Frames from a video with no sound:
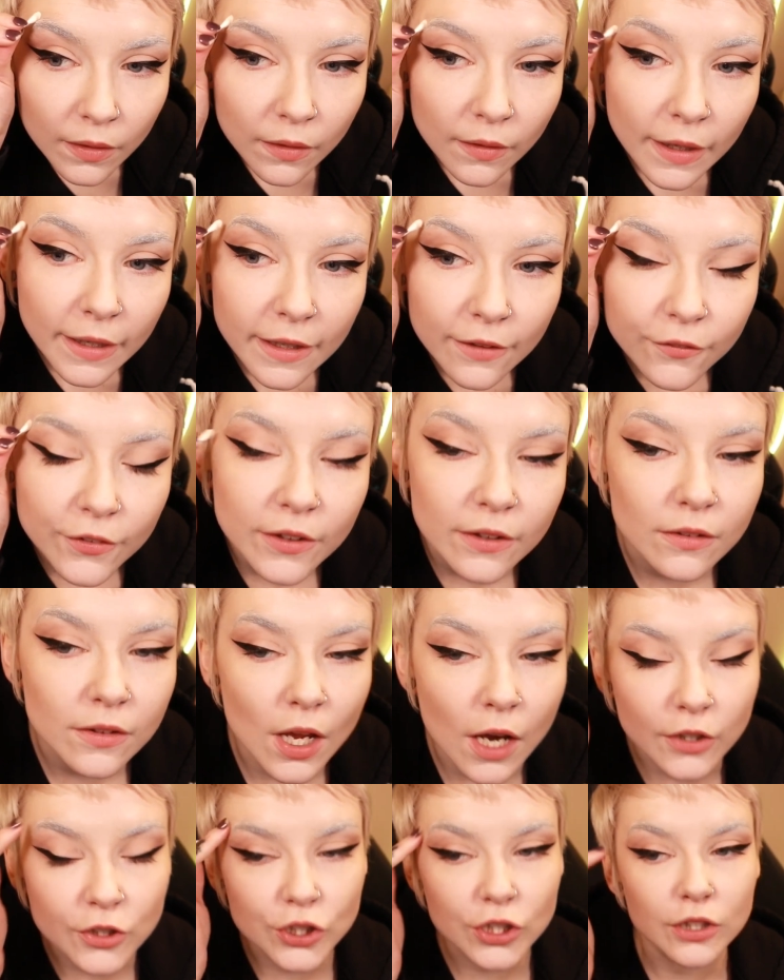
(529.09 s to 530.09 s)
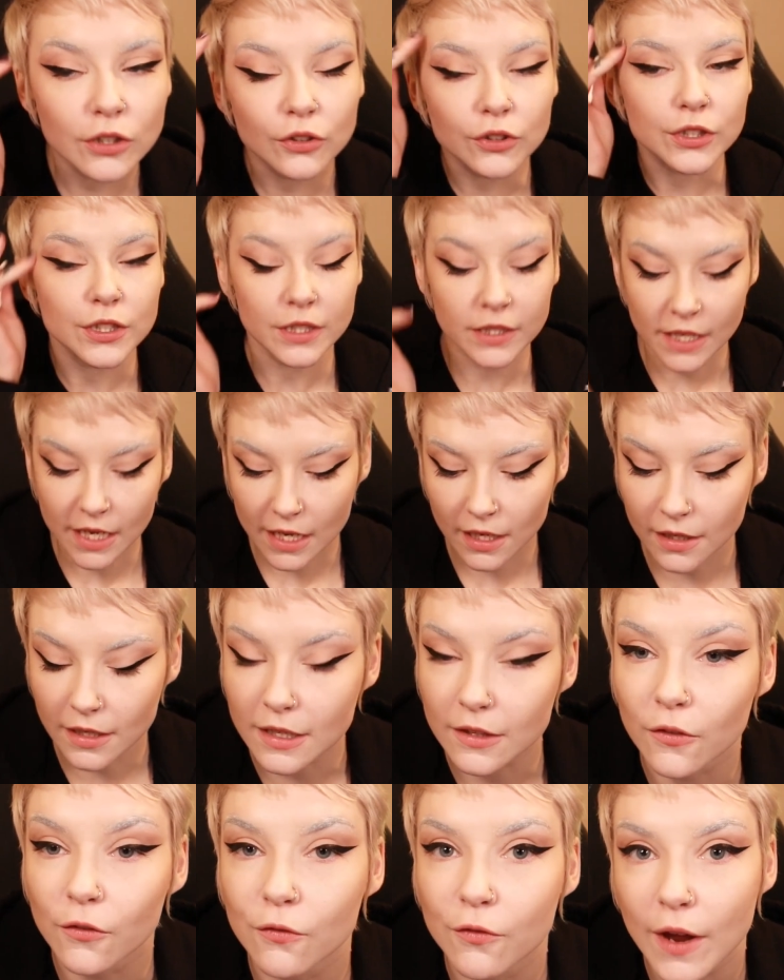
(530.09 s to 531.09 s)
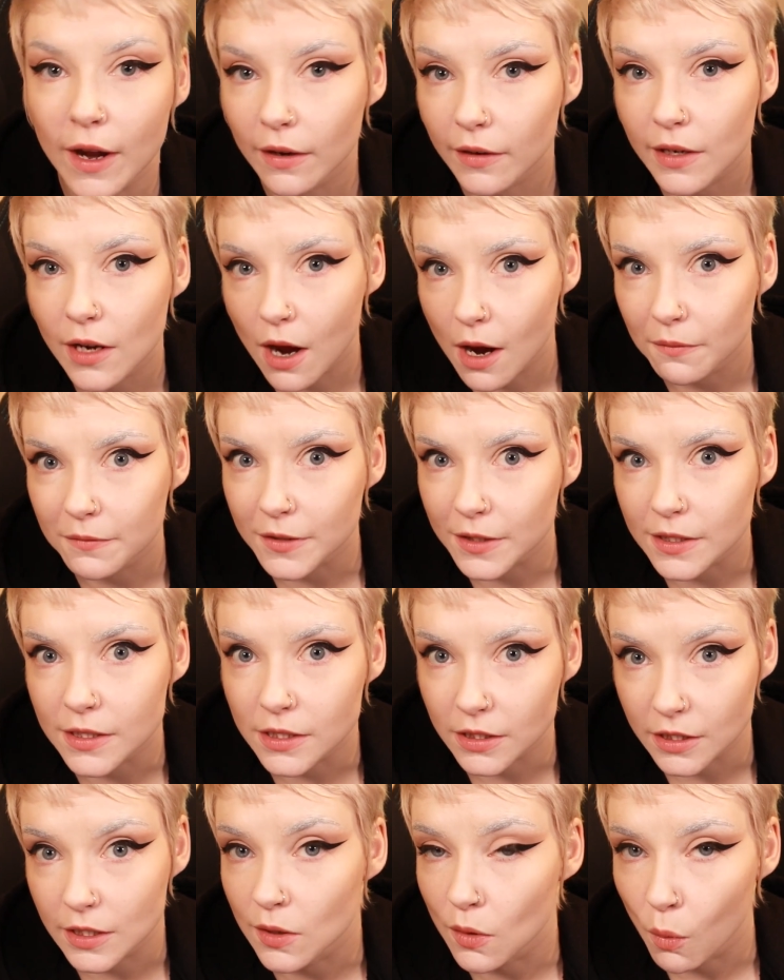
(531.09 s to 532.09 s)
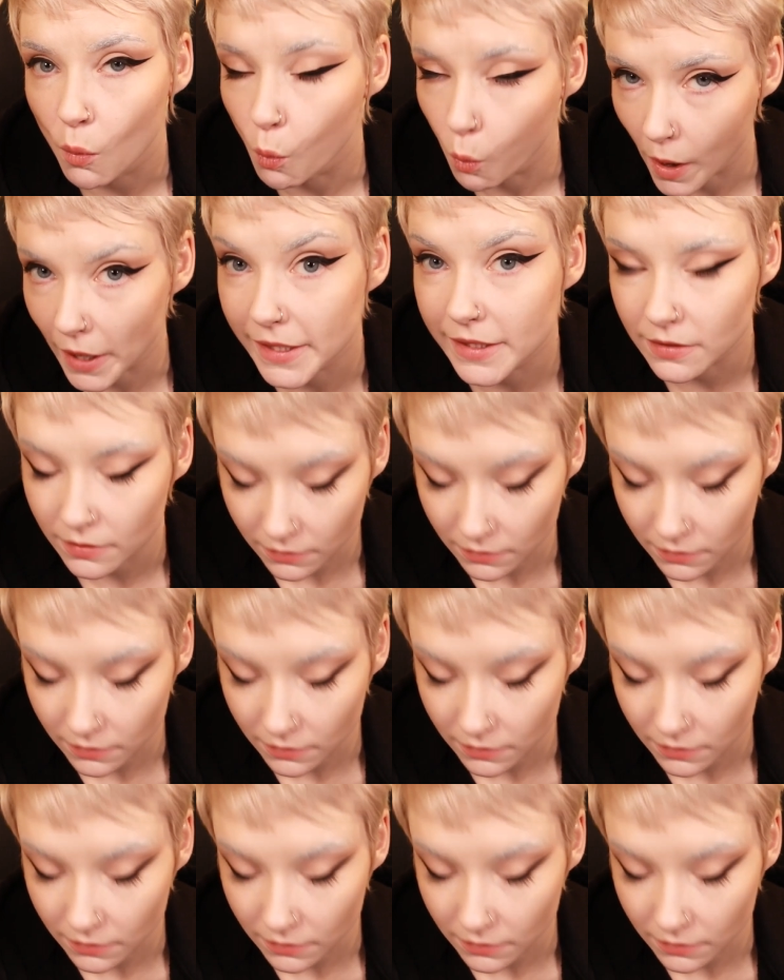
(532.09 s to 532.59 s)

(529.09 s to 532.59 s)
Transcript: Like if it's touching your skin, it's very obviously white,